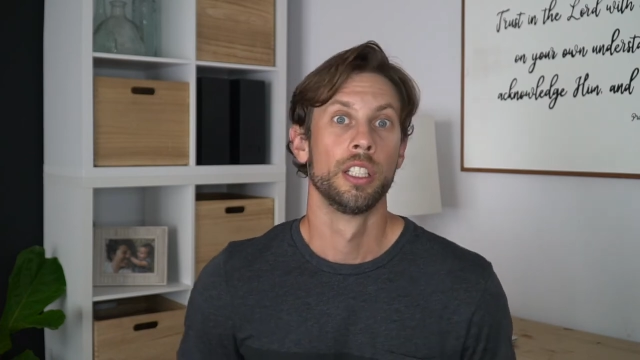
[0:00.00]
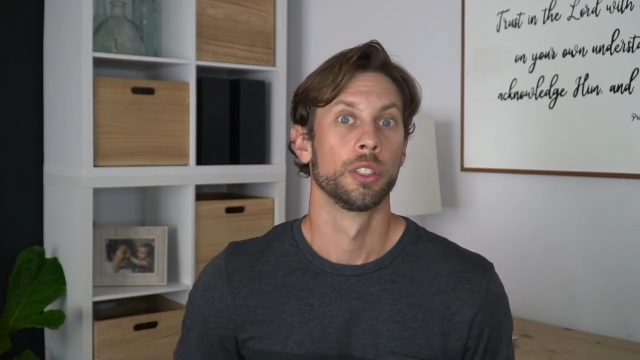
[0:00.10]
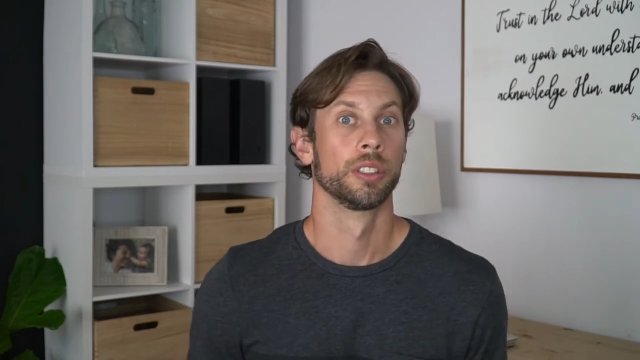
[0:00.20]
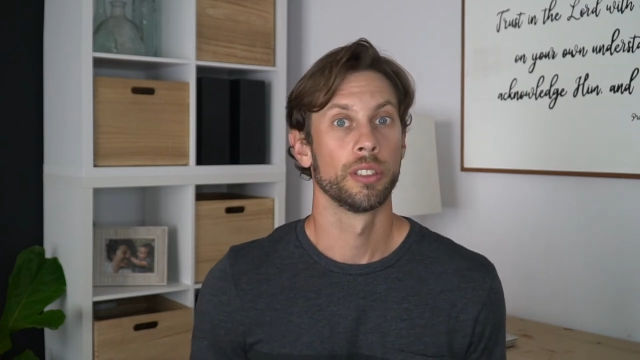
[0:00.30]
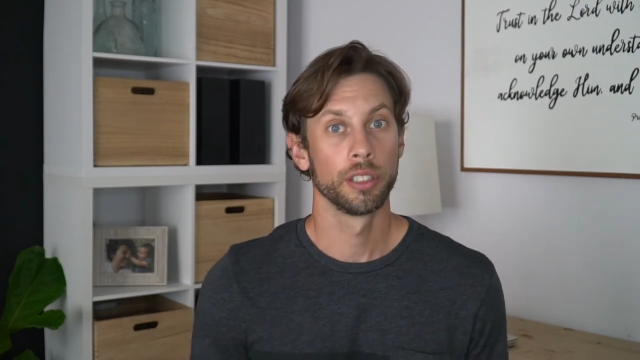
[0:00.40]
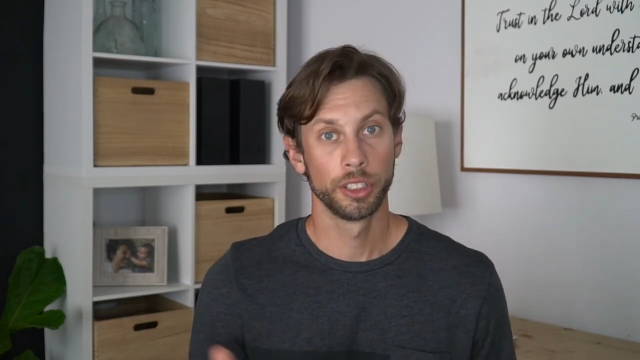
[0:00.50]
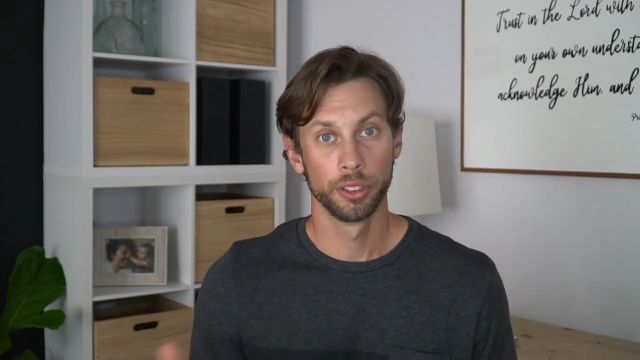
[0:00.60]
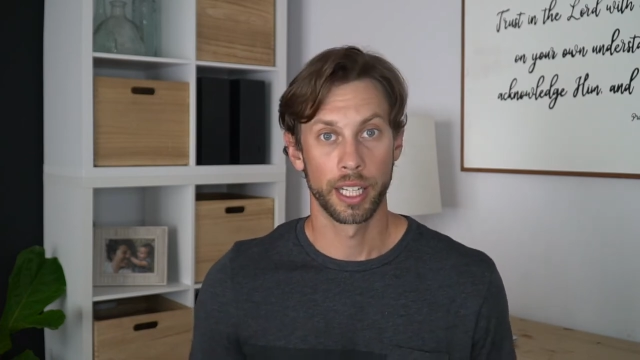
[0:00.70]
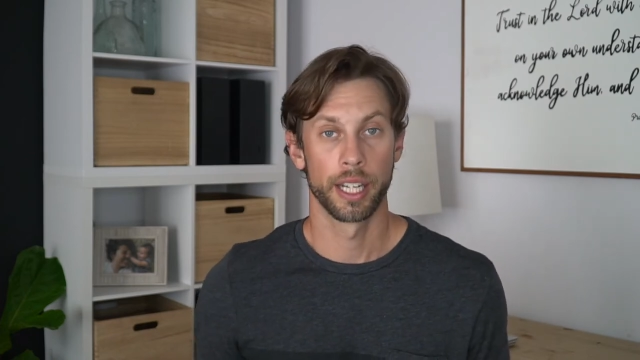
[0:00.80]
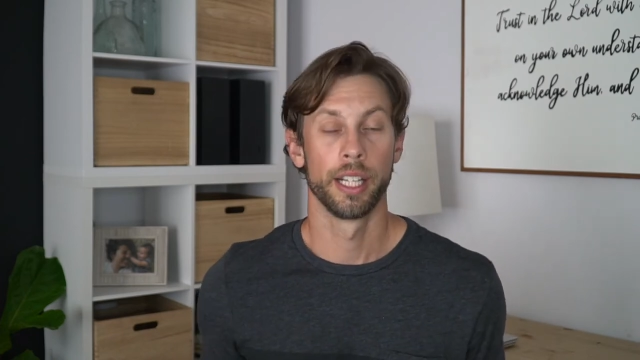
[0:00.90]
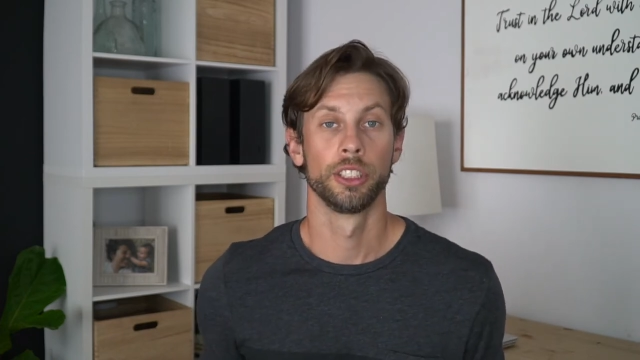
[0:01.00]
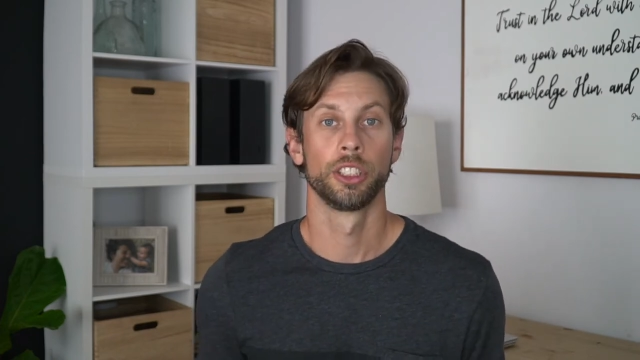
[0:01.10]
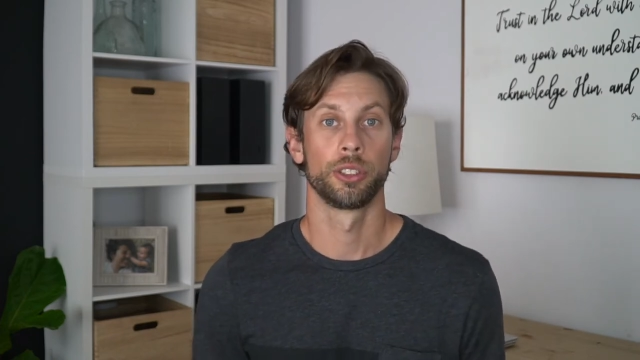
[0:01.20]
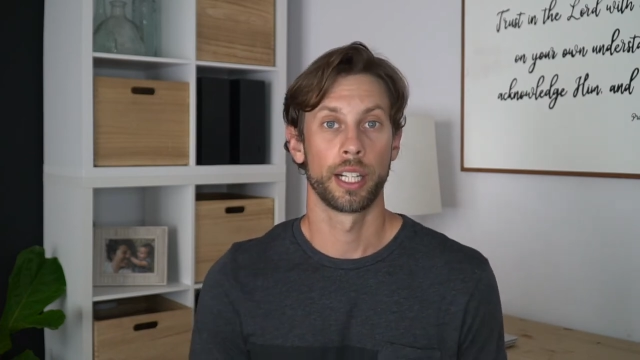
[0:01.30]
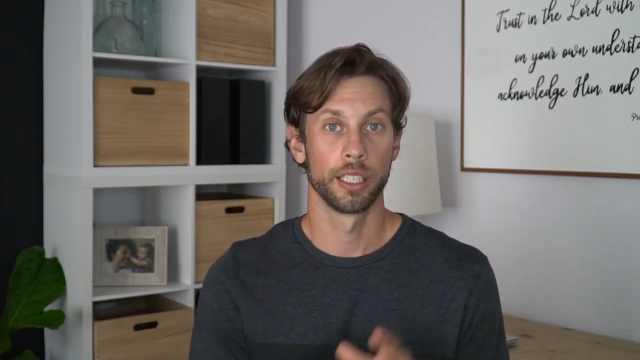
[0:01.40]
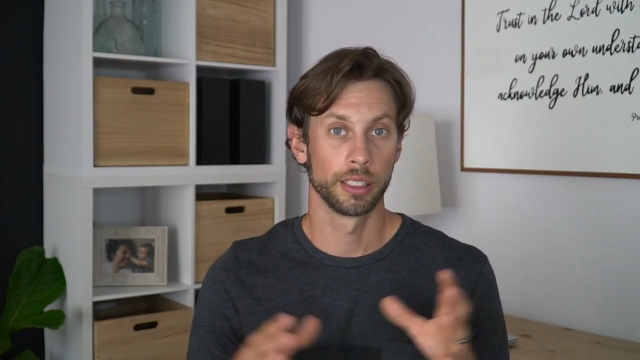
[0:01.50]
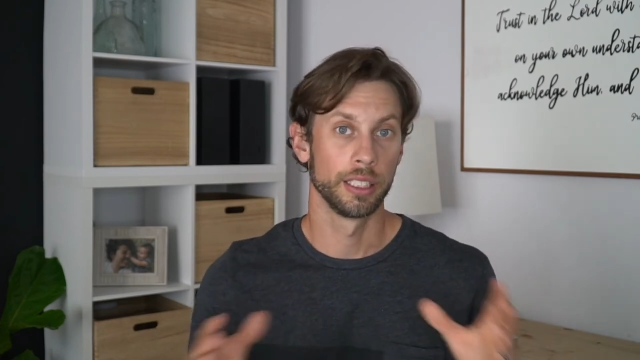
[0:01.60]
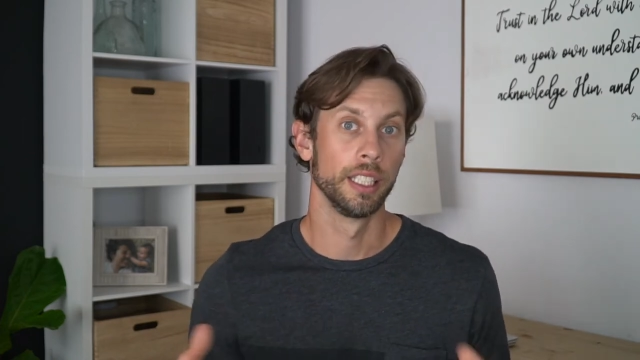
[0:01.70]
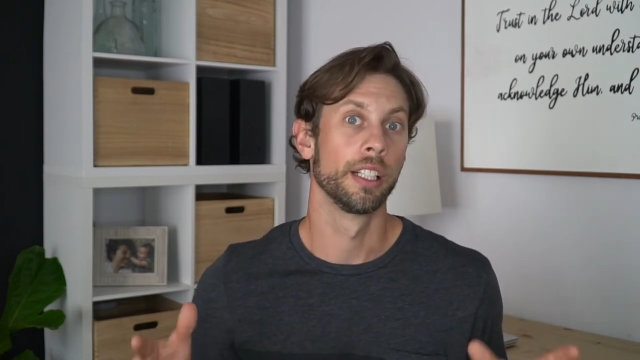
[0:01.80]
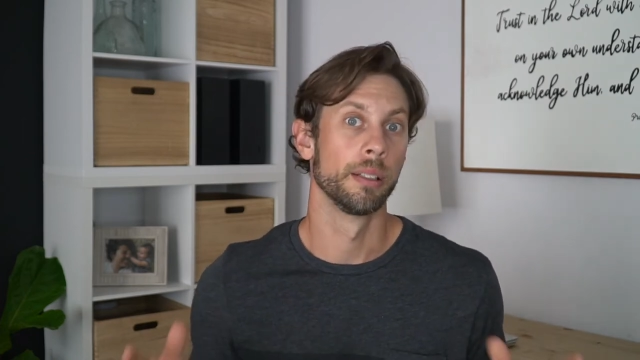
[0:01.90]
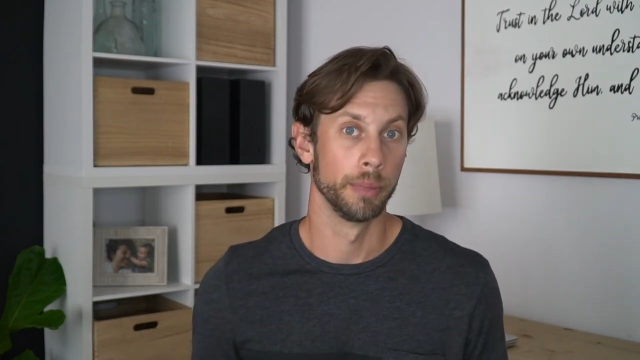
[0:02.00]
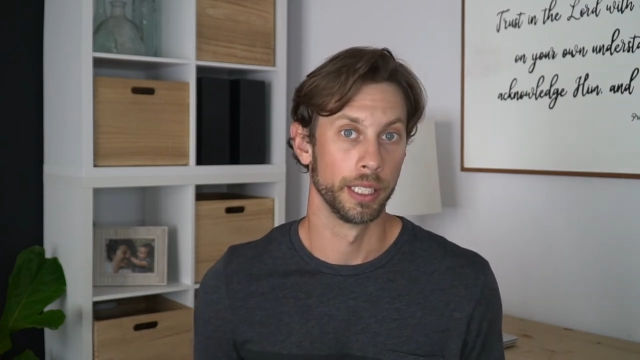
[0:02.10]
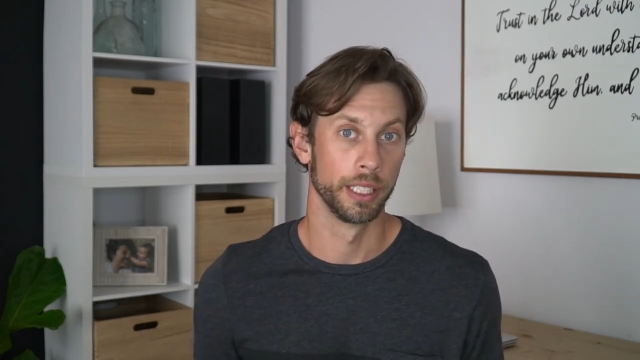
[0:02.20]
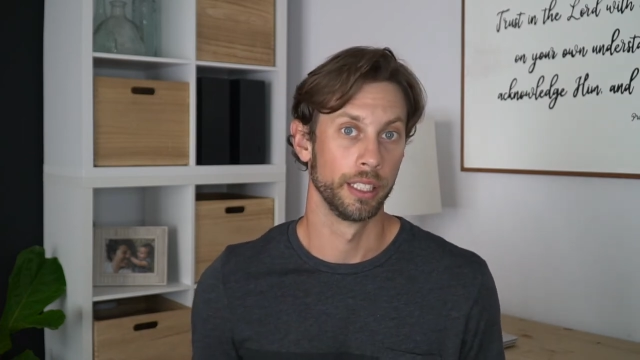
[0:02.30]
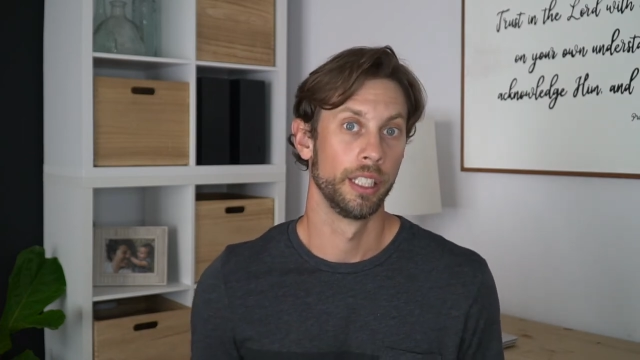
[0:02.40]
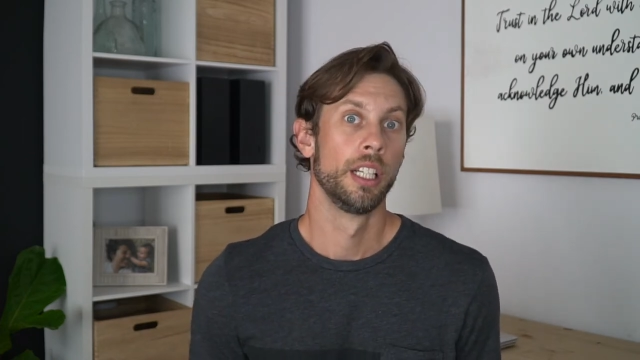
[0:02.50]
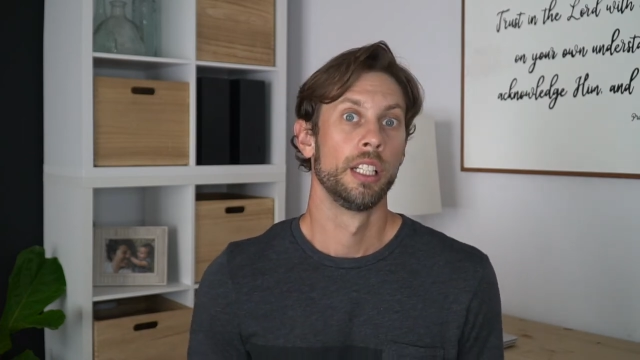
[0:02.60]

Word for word: So as long as you can, try to stay committed